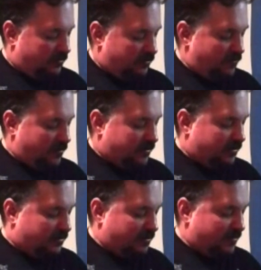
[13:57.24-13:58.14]
You get to
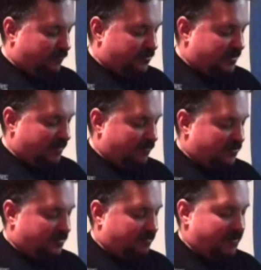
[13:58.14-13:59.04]
decide which sandwich
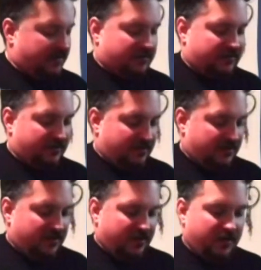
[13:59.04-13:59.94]
is the best.
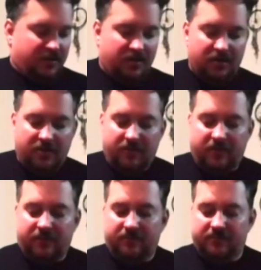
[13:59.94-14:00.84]
Oh well.